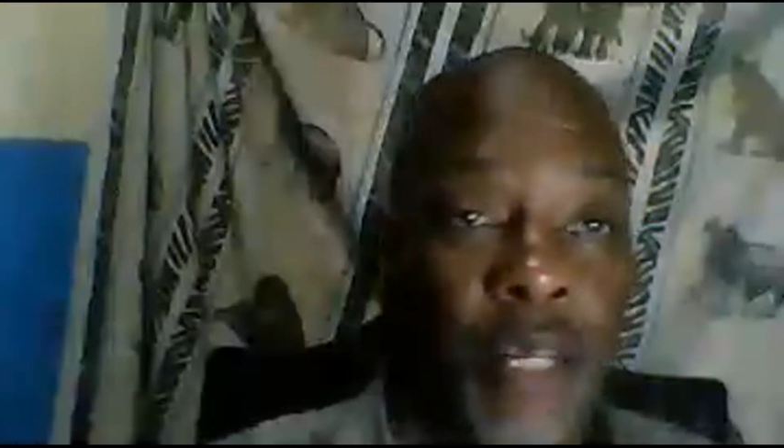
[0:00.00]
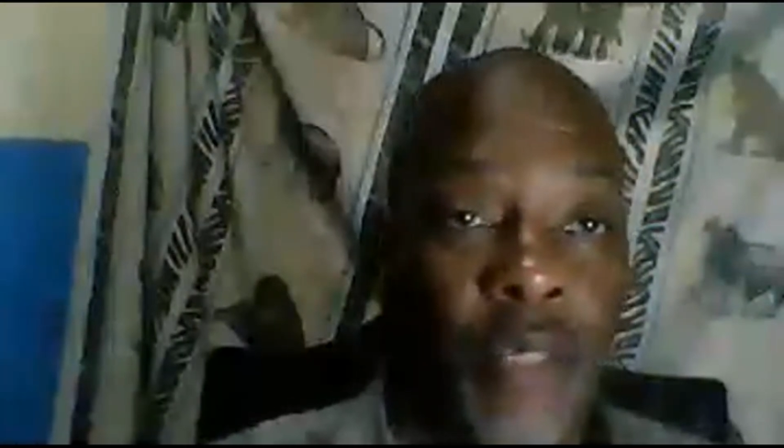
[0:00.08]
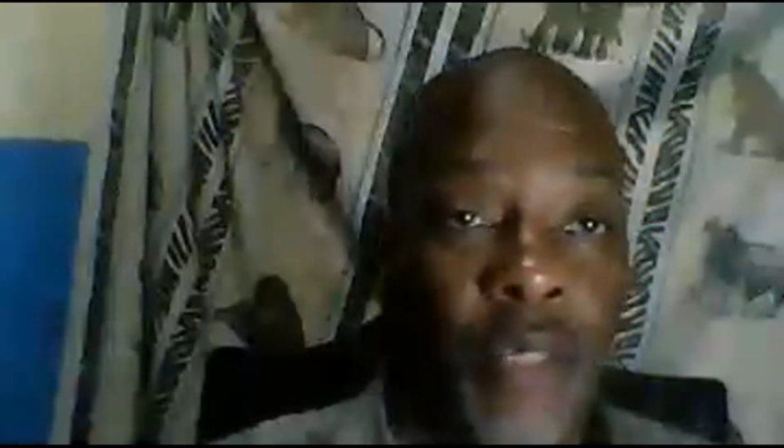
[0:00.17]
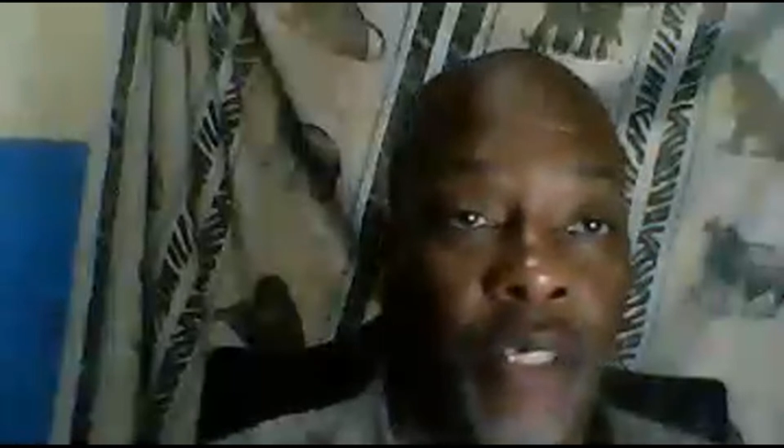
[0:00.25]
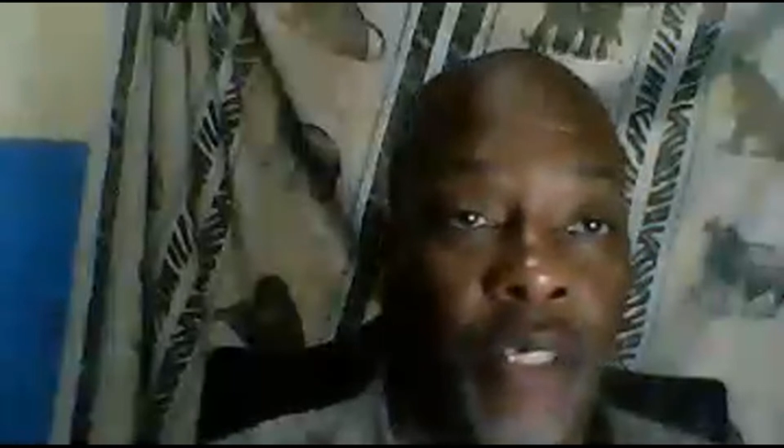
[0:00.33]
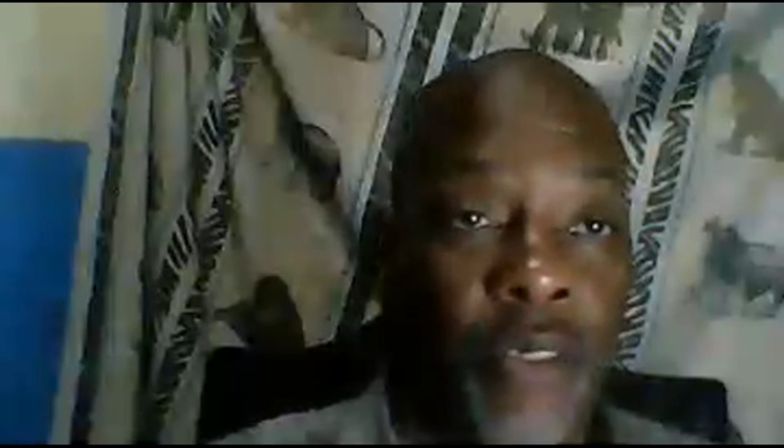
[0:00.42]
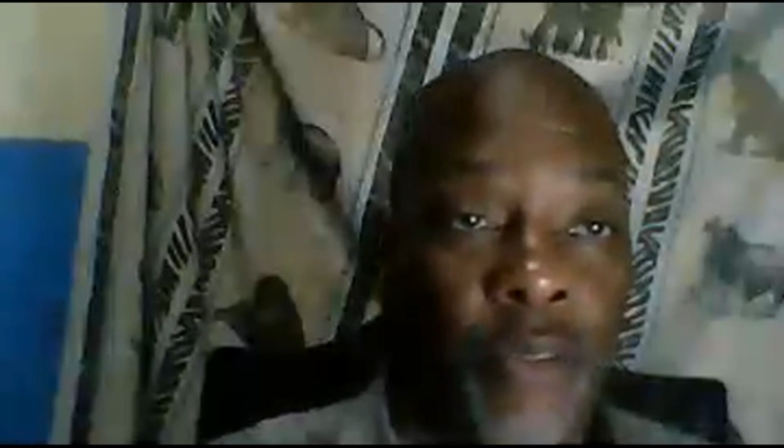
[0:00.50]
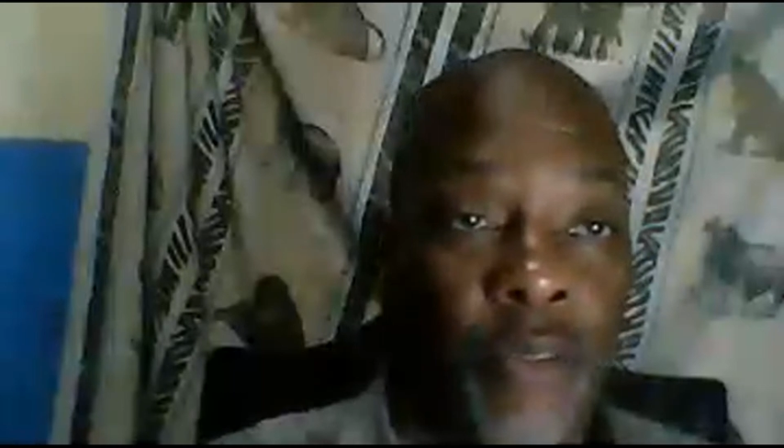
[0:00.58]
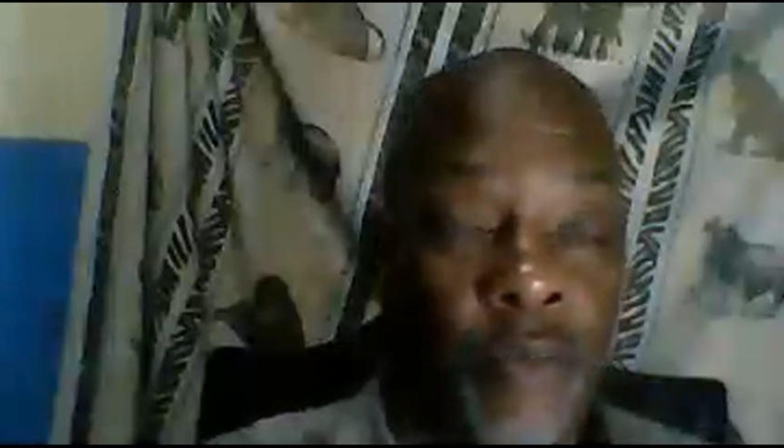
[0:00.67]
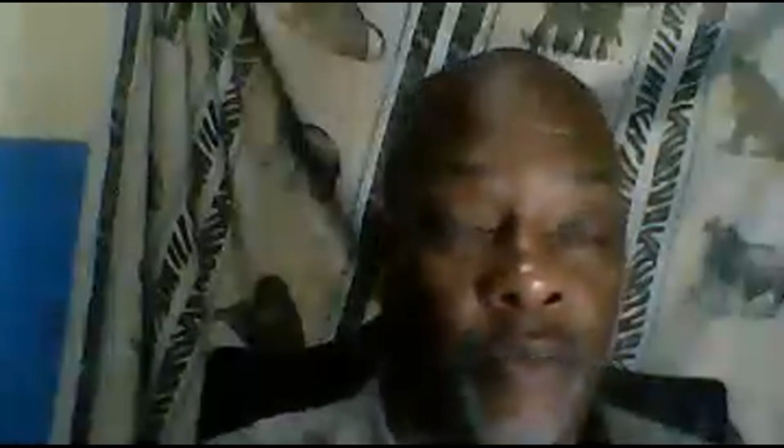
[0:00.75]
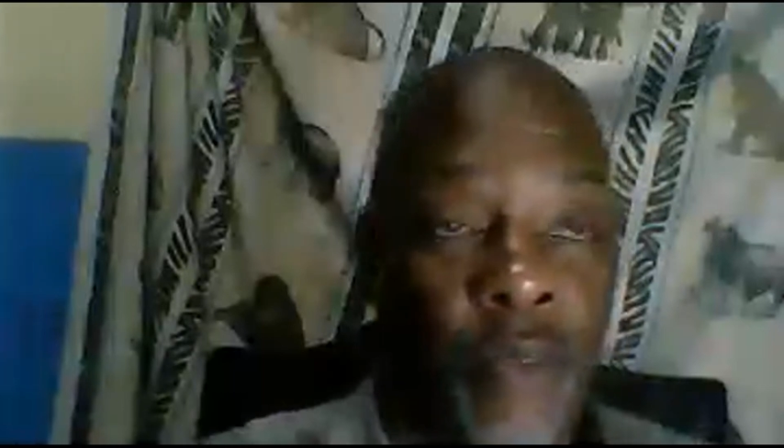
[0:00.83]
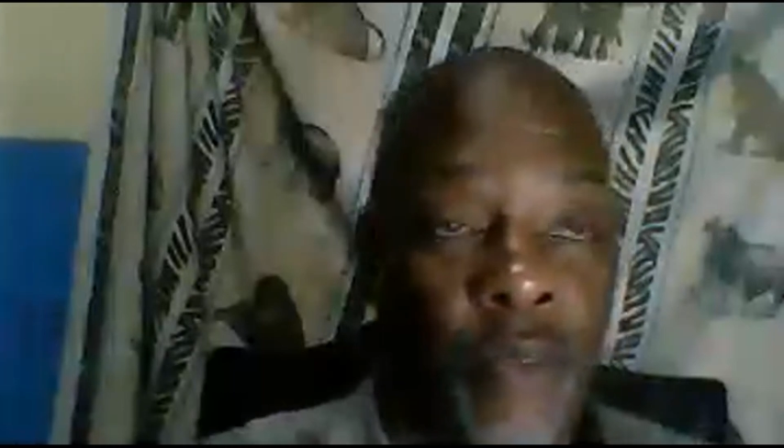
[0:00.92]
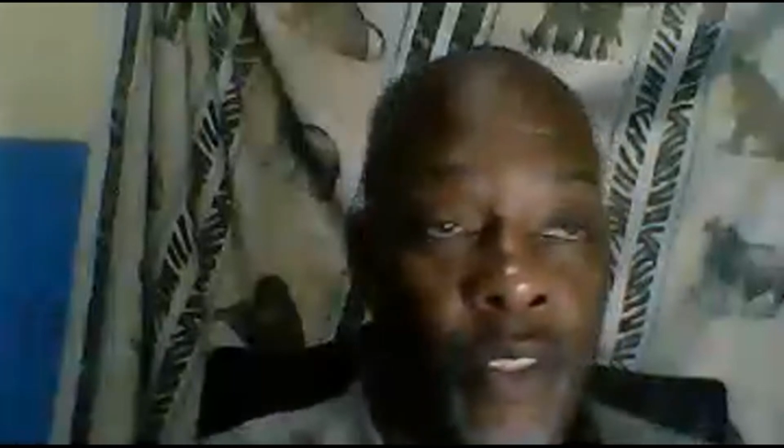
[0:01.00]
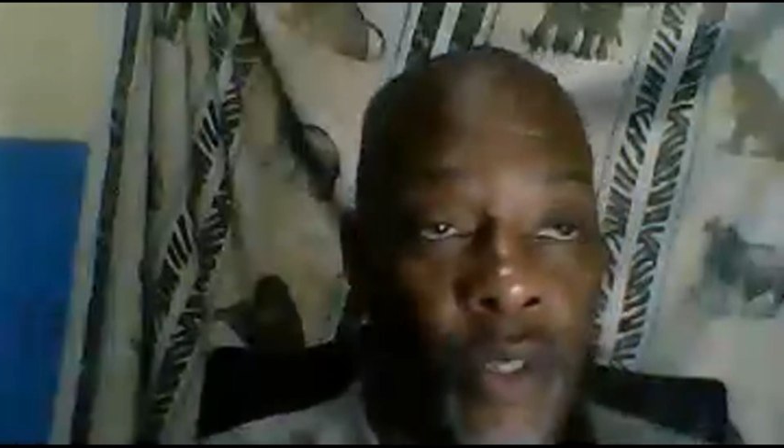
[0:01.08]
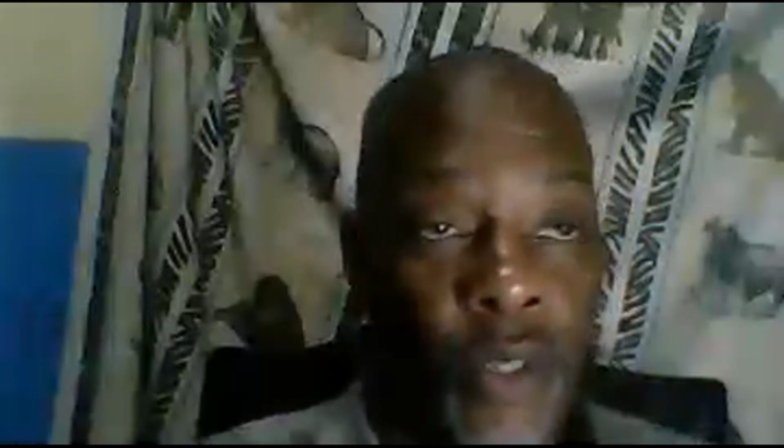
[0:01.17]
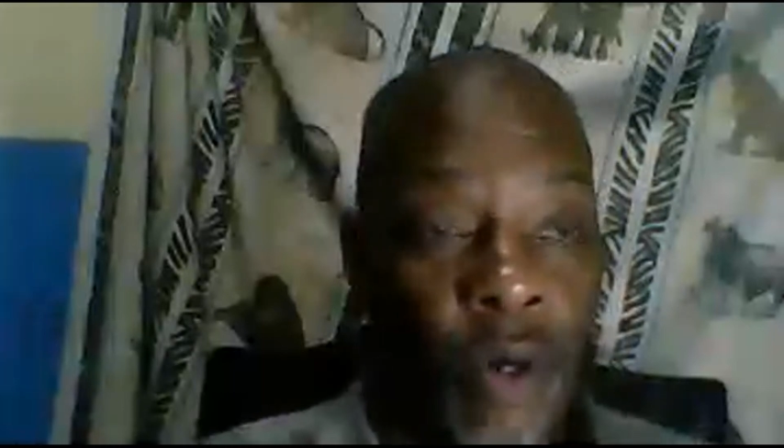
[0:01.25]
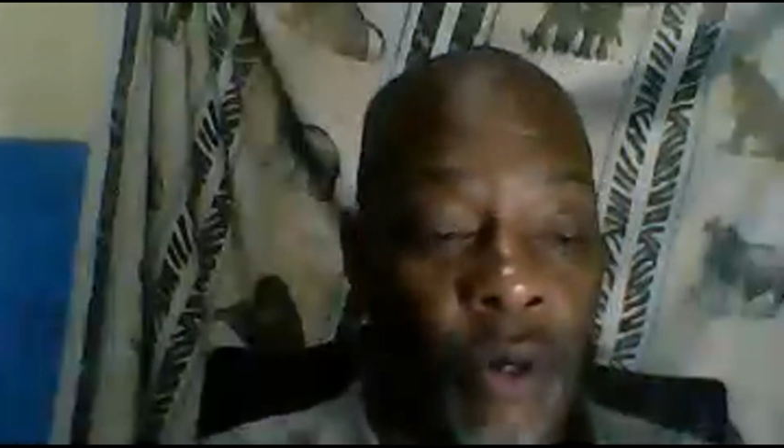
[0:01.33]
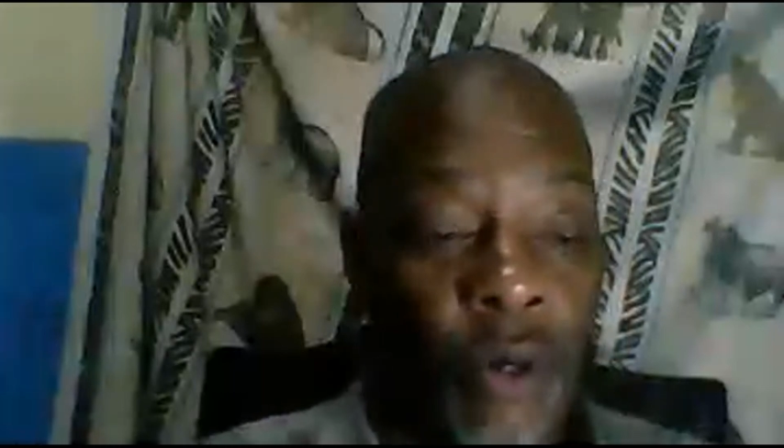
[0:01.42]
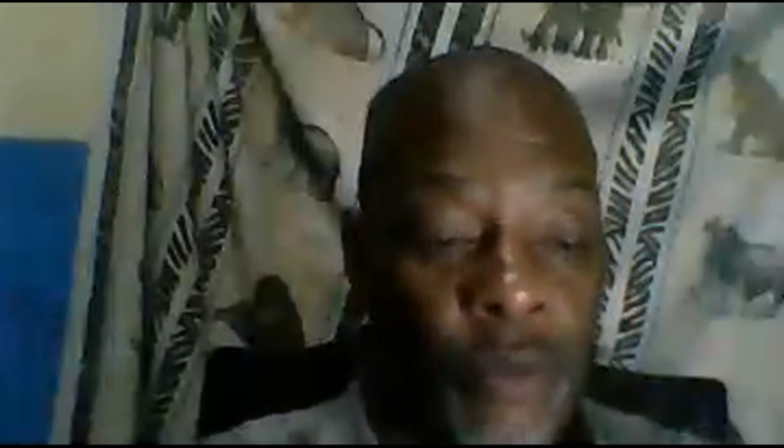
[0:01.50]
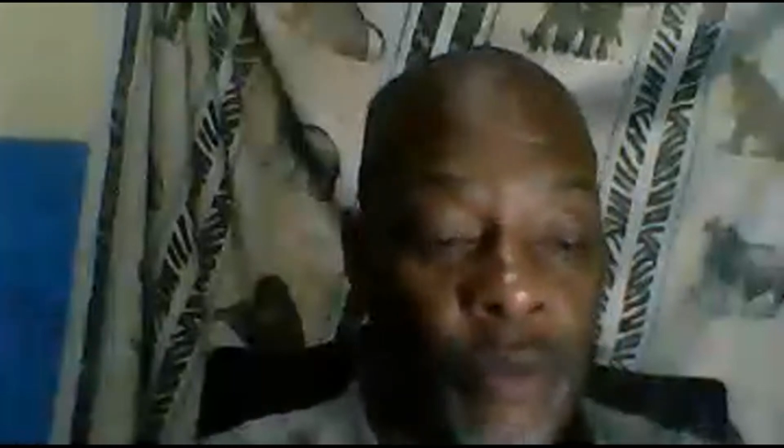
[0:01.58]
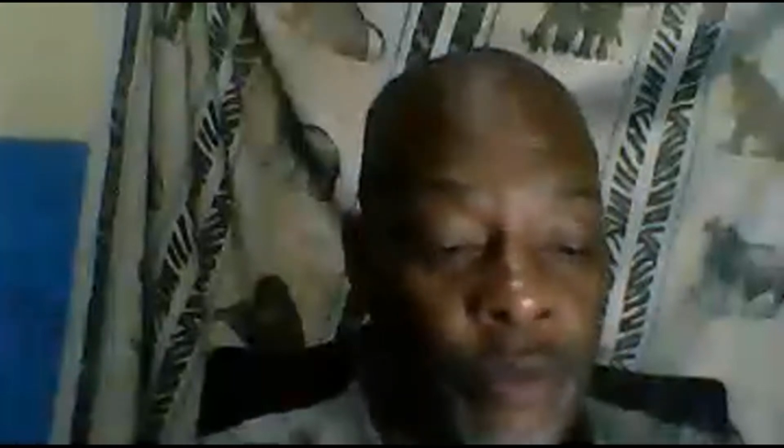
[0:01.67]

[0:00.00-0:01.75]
I'm telling you. So,